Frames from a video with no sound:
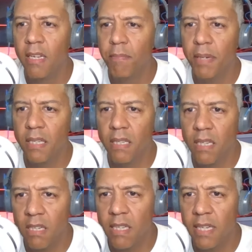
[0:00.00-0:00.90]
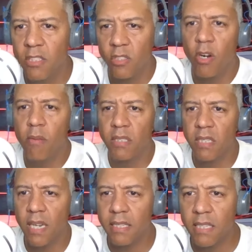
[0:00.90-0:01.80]
But that's almost
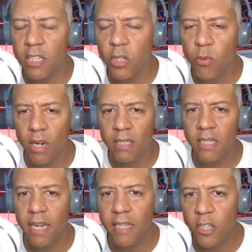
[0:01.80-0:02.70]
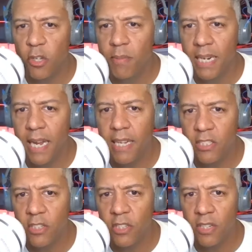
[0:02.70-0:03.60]
like saying you want to change human
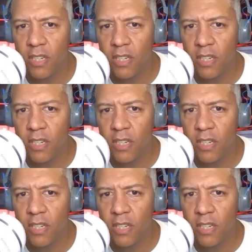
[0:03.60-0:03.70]
nature.